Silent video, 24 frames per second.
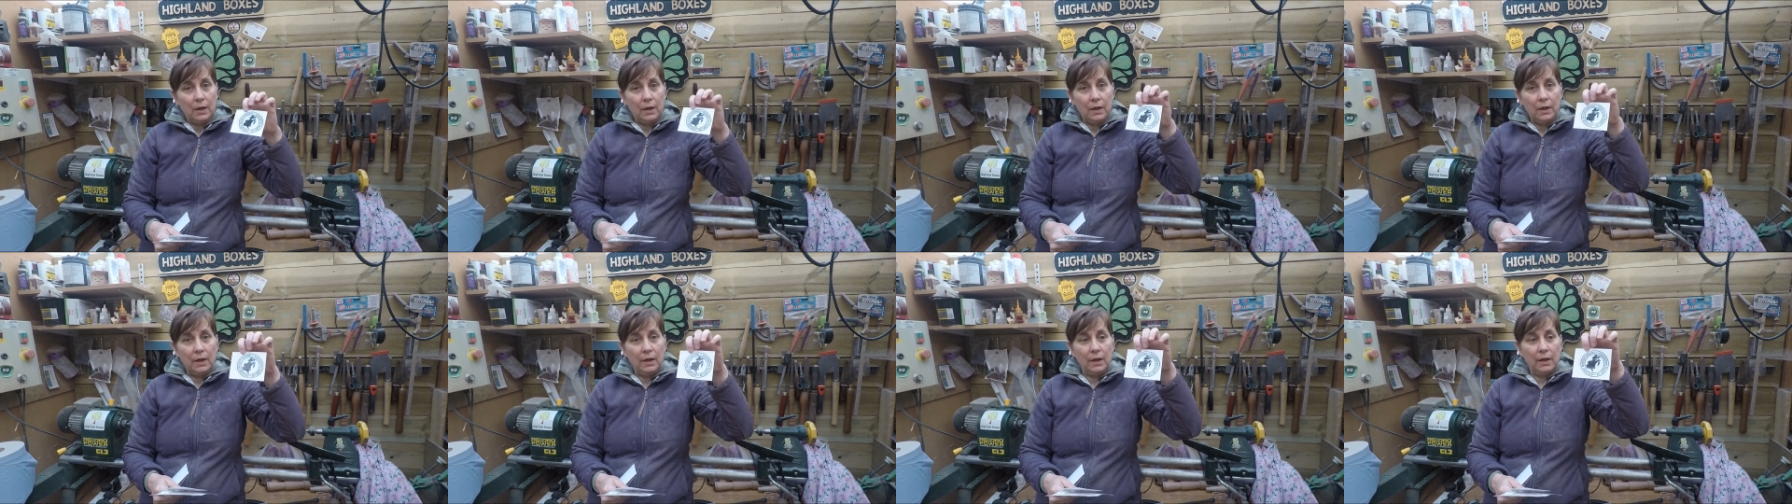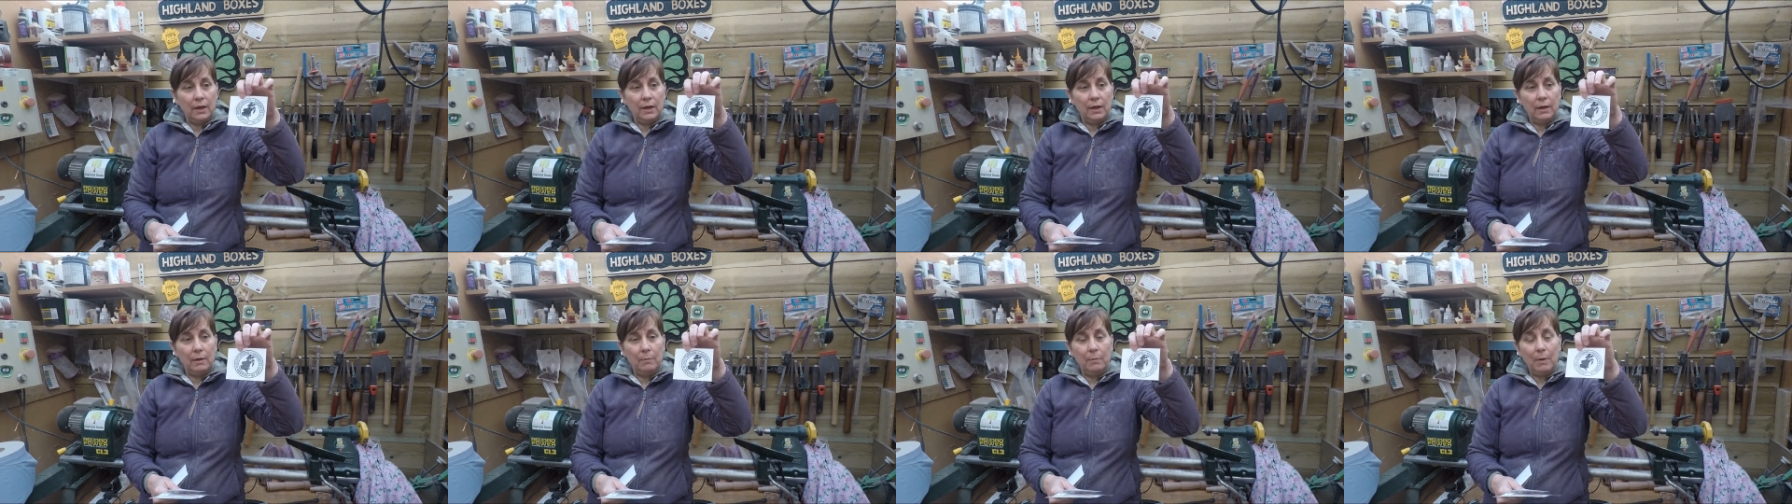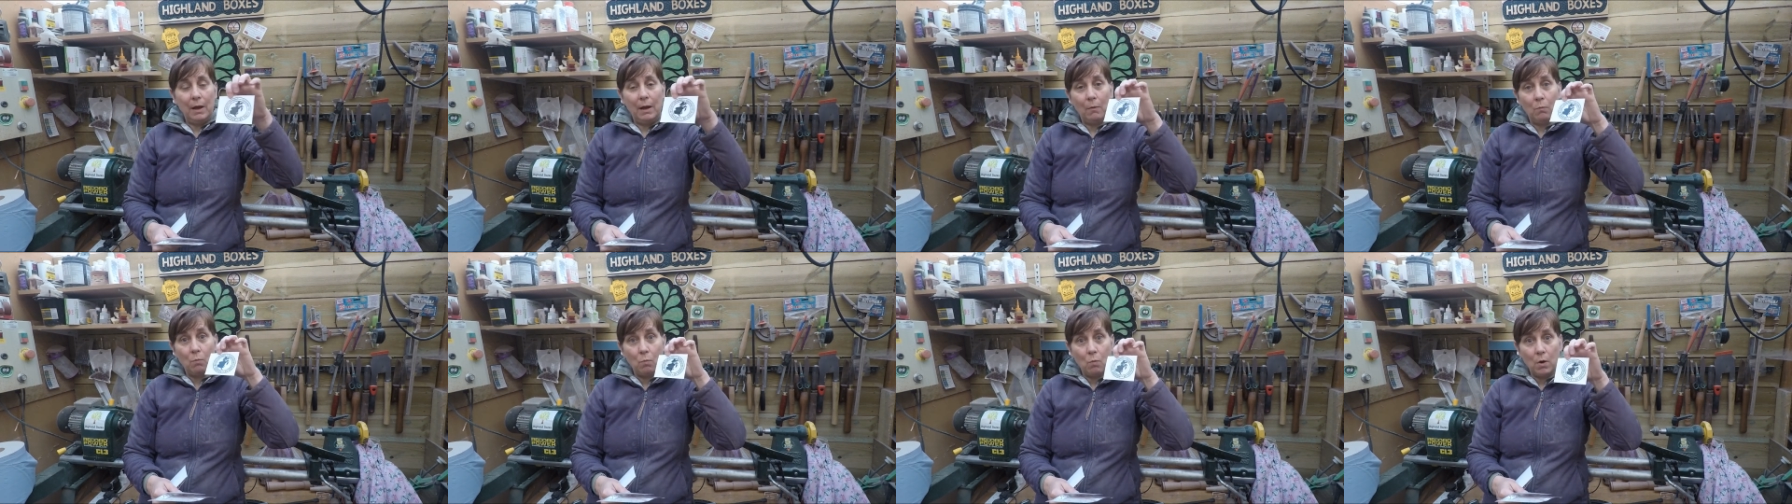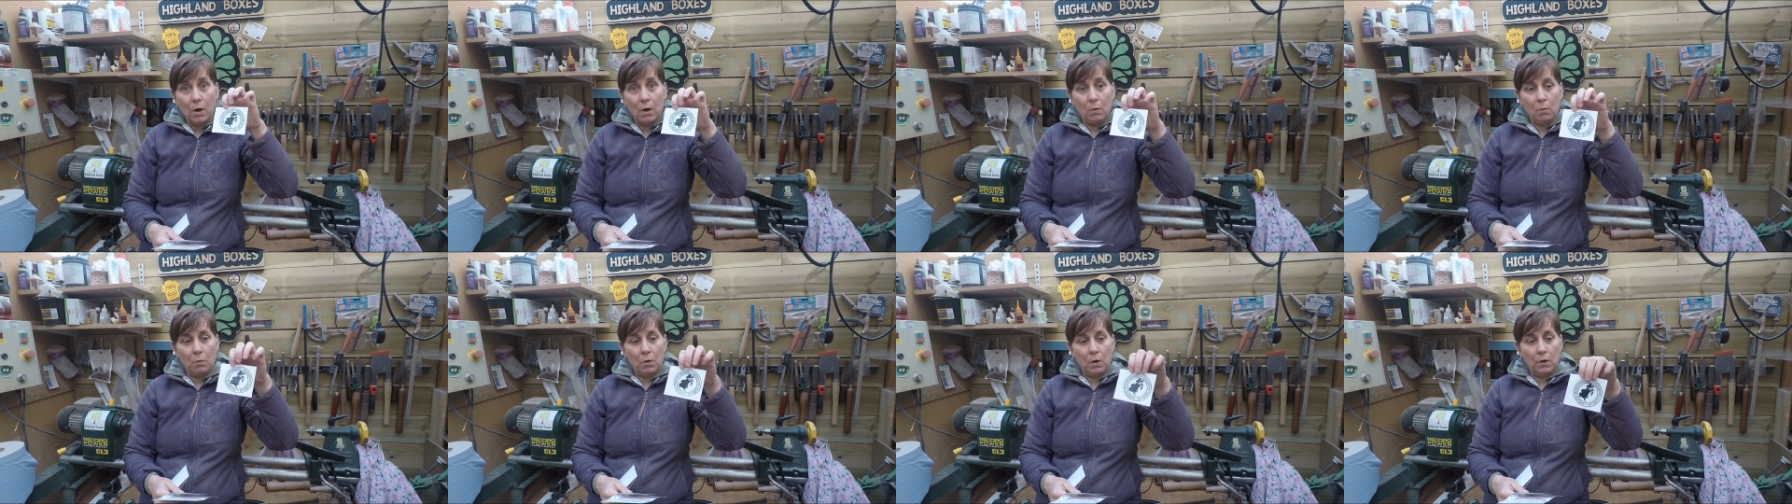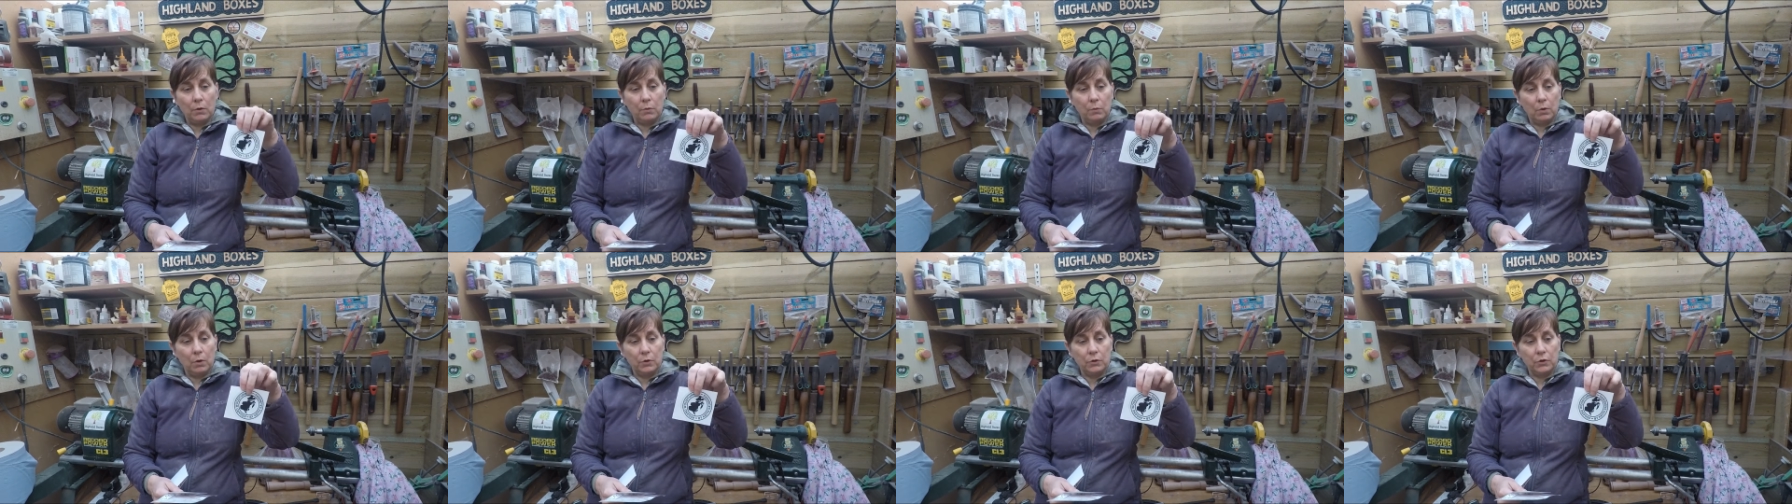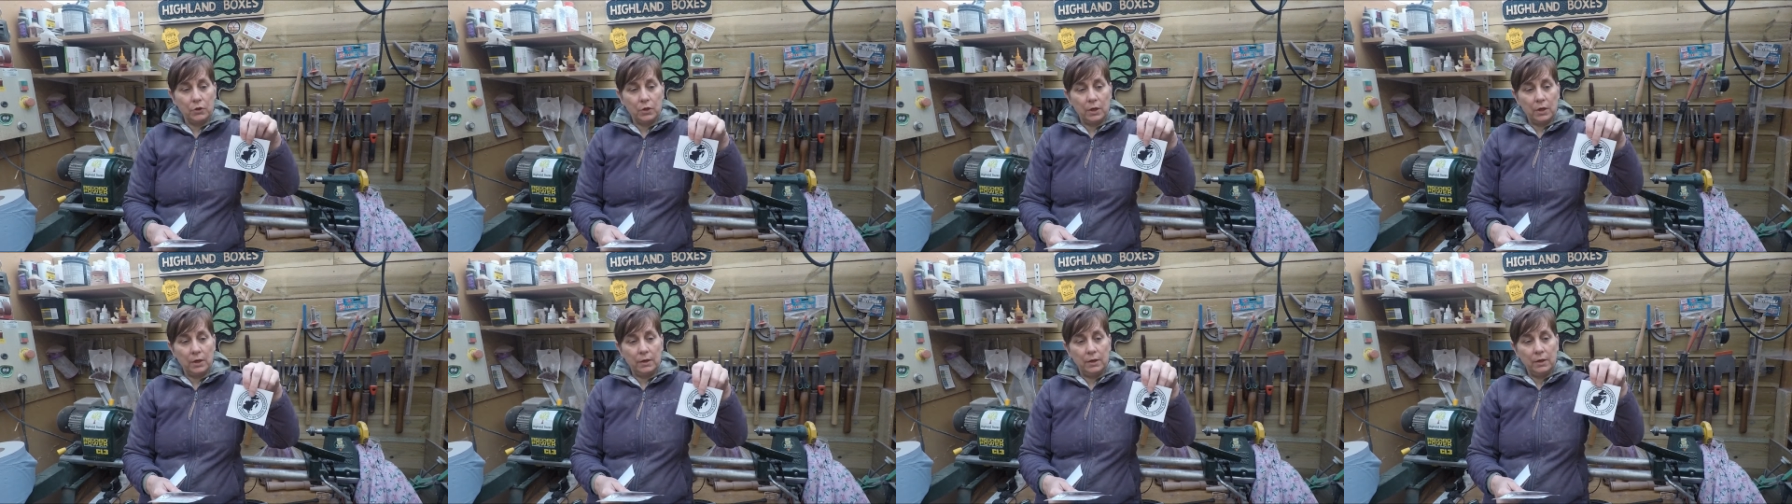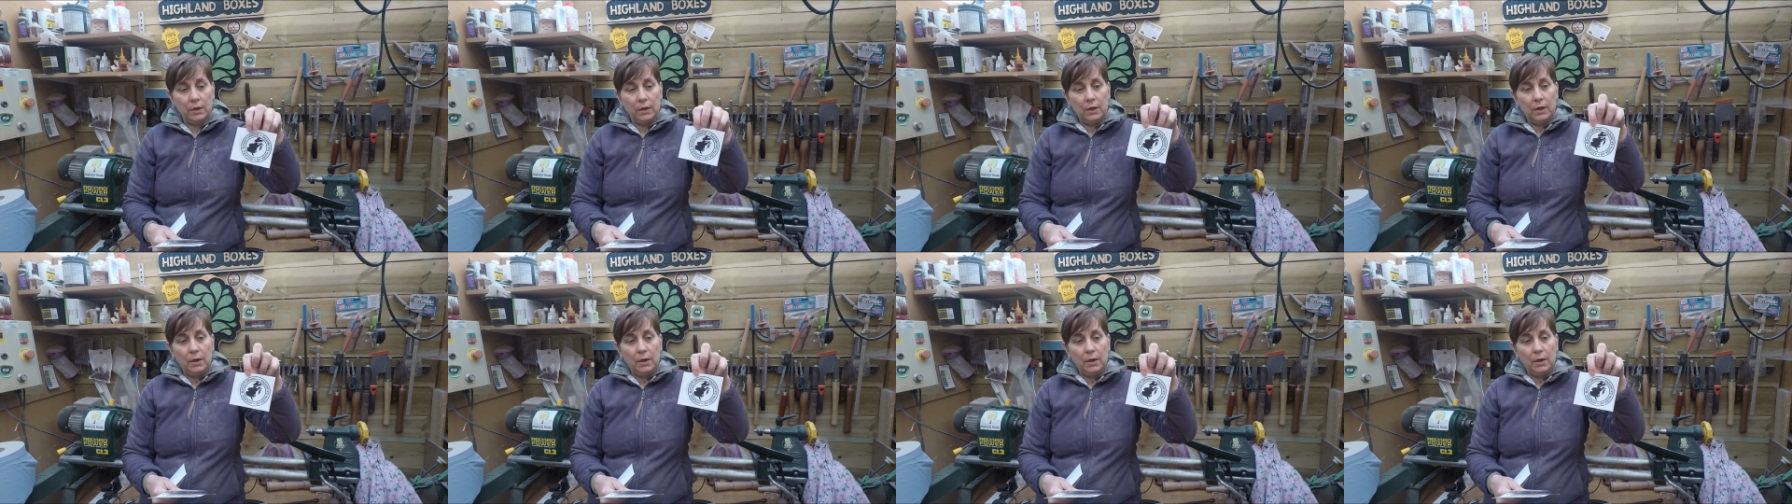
and well worth watching.